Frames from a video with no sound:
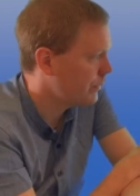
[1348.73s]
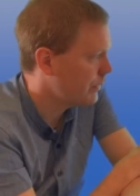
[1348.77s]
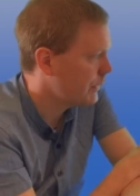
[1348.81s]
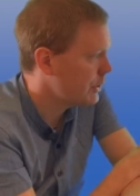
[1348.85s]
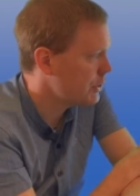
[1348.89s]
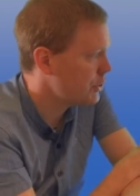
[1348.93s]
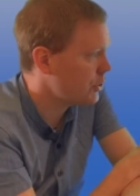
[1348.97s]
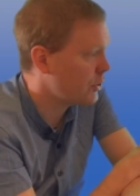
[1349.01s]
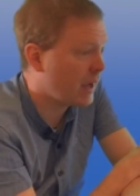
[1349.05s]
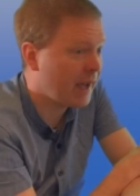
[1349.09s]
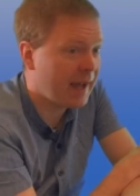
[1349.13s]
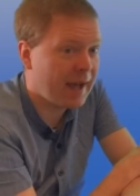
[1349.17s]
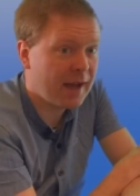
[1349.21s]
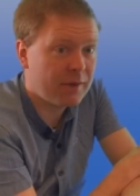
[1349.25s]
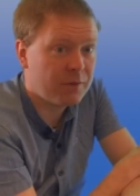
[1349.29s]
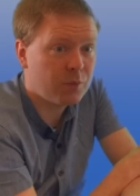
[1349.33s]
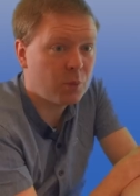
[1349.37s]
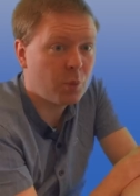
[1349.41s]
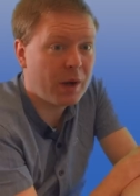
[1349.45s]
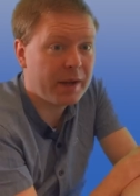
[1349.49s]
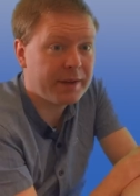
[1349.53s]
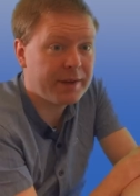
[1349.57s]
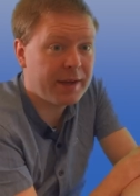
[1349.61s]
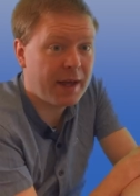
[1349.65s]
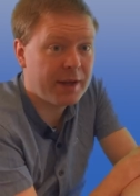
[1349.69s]
So you have
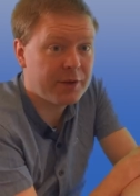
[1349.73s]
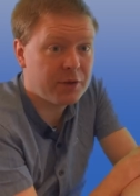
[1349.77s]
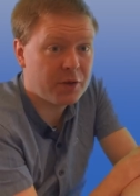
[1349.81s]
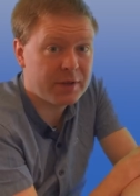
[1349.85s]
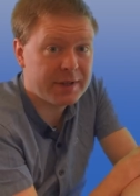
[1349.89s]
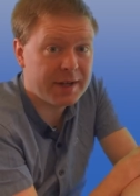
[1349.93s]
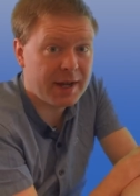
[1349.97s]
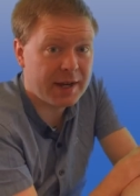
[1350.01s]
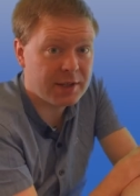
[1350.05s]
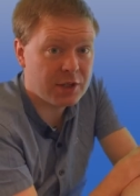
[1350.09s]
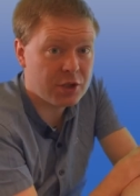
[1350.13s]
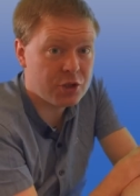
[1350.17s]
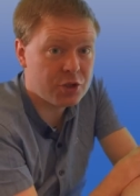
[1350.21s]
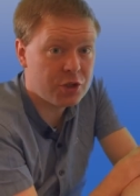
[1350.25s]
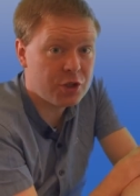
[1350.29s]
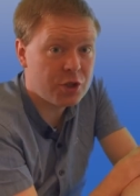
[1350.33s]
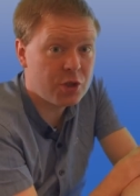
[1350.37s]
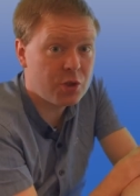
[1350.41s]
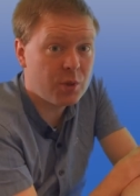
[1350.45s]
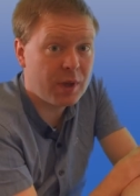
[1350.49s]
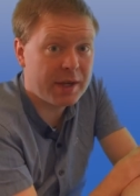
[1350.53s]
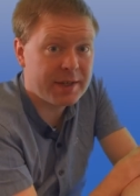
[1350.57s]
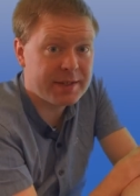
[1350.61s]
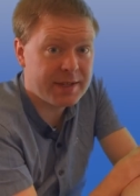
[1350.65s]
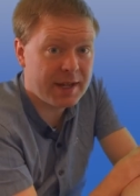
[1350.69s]

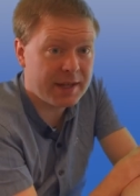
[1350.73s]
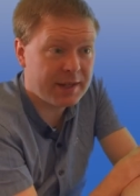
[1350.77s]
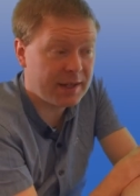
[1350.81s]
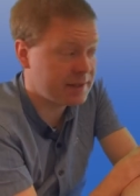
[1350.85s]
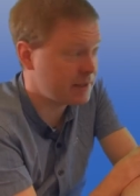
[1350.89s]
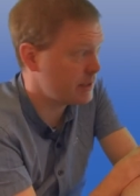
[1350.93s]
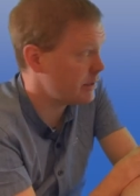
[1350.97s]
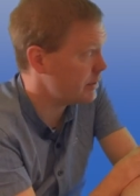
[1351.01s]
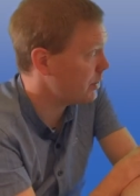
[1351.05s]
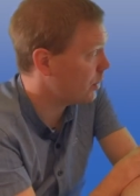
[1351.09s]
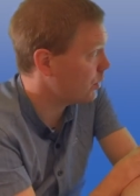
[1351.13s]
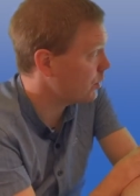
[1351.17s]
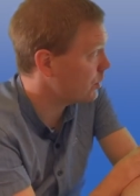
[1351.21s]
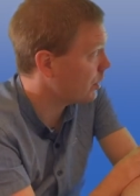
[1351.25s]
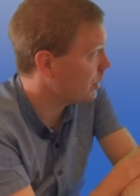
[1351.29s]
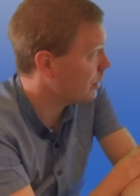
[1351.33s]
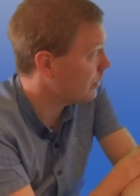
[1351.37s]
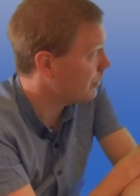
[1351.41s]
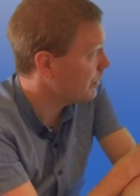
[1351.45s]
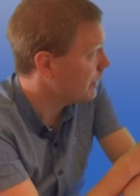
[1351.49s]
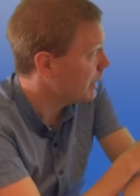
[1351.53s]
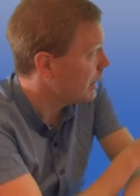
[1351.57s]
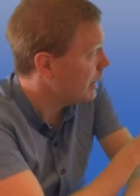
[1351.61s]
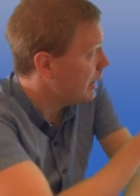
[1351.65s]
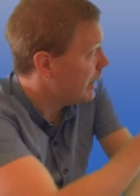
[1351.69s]
192 antennas in
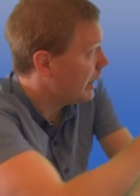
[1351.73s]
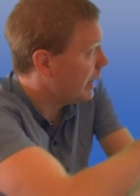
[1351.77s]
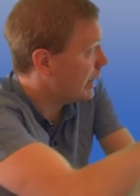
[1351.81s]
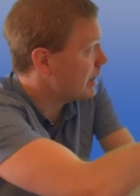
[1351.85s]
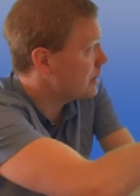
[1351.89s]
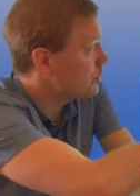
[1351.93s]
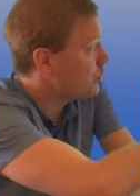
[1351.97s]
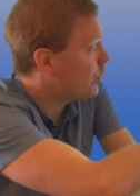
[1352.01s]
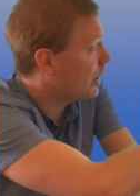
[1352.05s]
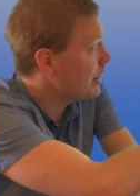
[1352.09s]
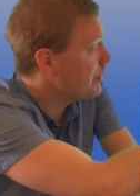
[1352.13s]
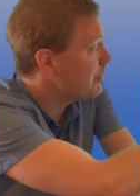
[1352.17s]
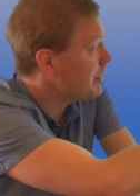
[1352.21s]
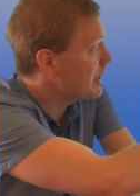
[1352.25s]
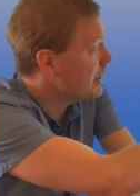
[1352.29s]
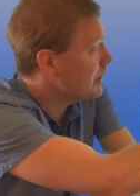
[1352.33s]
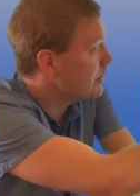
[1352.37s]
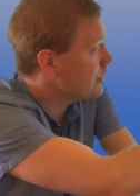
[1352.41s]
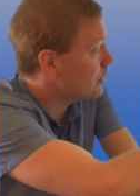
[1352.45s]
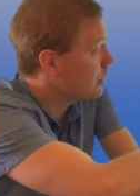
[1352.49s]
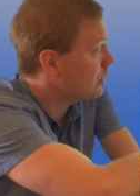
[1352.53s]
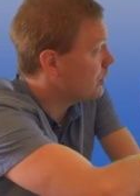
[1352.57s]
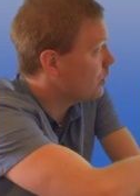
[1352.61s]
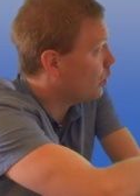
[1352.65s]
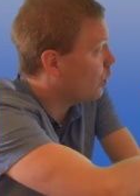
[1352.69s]
total. And it's 1
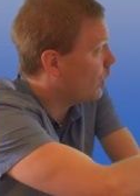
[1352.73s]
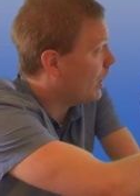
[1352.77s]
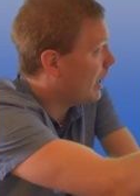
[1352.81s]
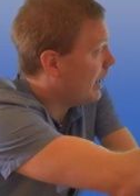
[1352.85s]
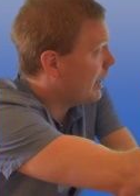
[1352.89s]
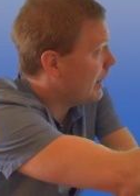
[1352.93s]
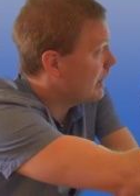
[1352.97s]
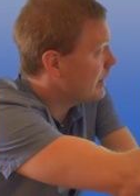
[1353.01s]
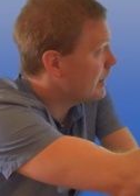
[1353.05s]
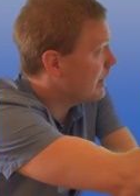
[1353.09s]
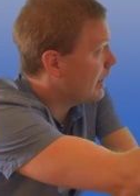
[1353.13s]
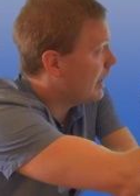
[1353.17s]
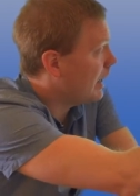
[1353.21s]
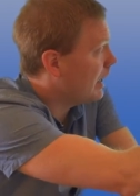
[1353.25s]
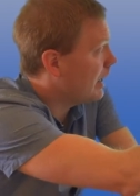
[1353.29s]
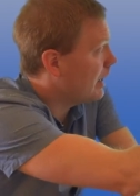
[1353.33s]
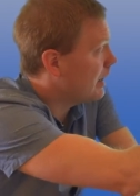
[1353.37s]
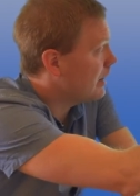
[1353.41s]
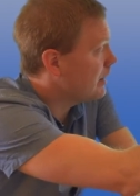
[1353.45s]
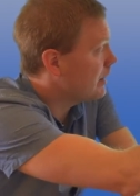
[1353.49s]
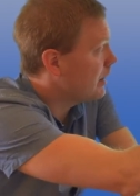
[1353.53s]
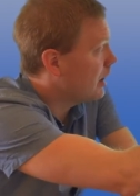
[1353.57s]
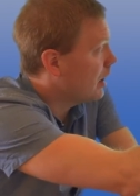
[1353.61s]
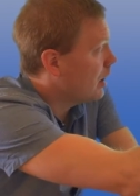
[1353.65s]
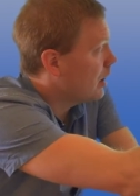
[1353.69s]
meter wide
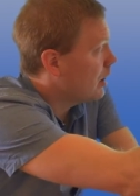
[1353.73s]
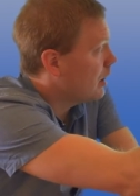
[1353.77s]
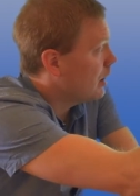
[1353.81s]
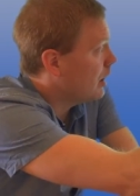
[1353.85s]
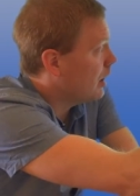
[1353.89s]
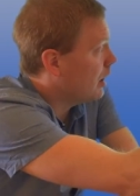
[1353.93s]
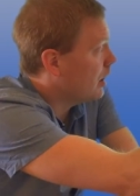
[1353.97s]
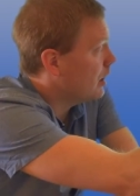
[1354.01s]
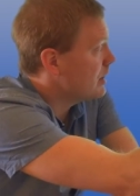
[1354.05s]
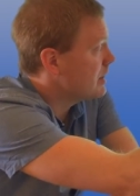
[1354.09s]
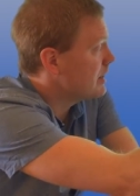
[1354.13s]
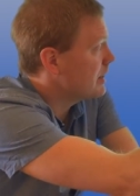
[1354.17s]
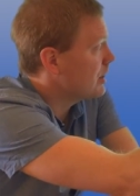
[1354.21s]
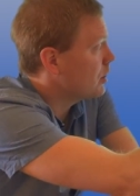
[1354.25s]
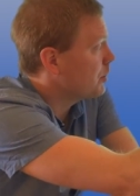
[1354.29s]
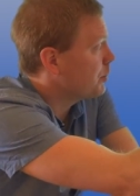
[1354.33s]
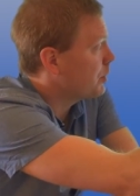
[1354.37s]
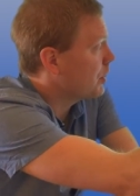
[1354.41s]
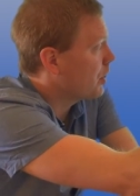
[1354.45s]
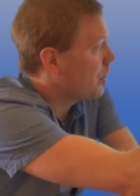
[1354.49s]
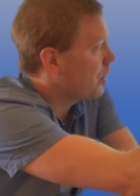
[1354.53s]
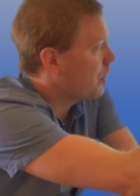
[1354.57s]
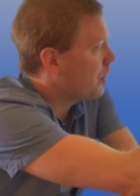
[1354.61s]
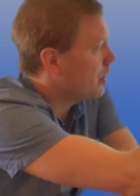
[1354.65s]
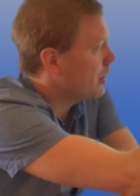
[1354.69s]
and
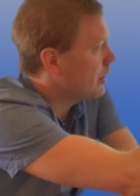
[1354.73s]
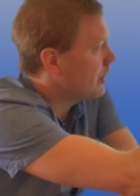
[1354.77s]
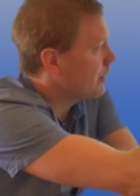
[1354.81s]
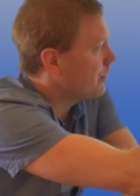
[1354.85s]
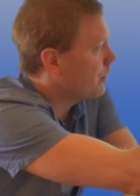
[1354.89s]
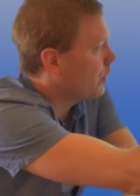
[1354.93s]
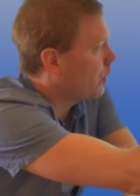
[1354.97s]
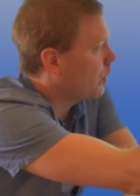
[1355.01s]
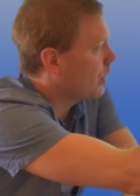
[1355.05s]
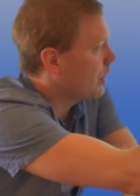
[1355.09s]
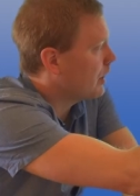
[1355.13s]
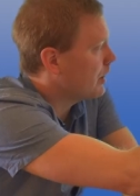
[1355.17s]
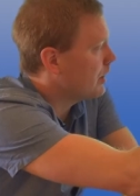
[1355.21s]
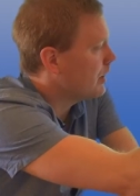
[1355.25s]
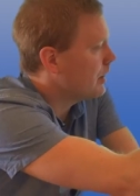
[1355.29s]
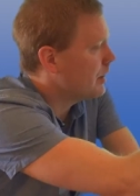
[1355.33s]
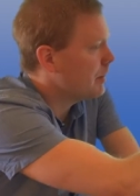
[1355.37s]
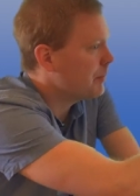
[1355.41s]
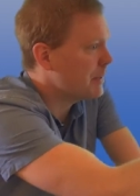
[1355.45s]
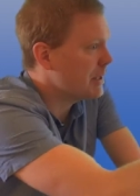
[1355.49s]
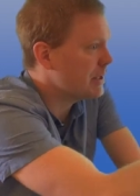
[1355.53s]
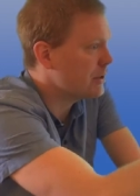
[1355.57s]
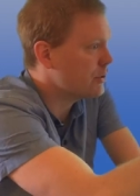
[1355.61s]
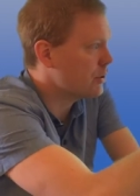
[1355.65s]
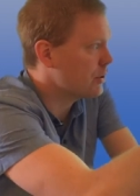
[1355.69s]
0.34
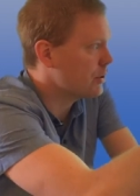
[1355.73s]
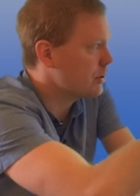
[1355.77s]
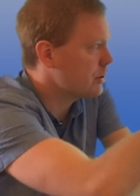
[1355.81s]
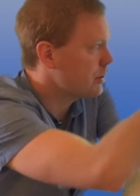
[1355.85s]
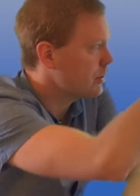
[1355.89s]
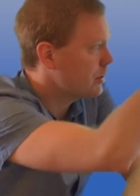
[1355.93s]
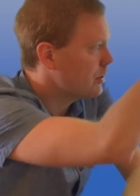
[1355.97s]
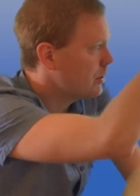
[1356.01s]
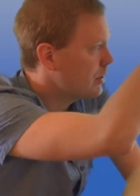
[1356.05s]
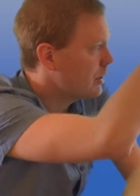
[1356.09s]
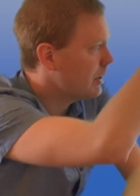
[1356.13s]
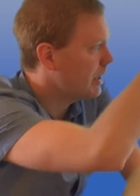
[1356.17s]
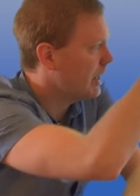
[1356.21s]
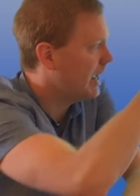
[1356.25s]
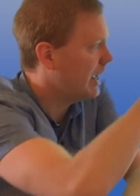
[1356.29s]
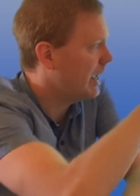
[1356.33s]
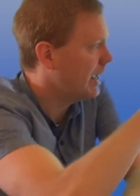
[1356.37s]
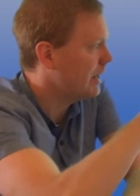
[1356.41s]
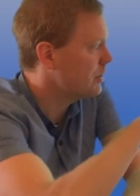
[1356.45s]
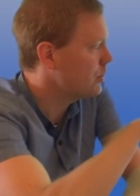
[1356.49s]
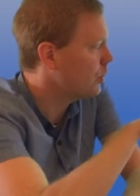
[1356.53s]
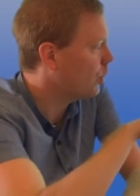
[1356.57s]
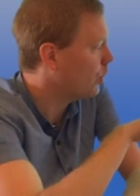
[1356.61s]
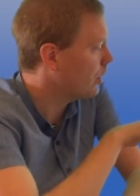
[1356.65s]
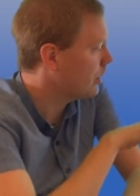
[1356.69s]
meters
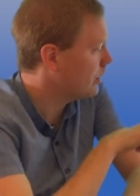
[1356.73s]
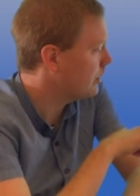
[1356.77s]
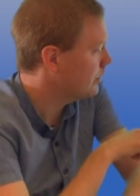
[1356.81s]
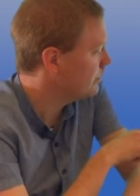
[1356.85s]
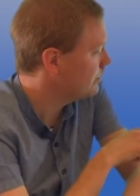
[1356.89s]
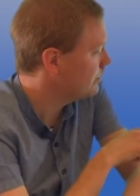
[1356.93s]
tall.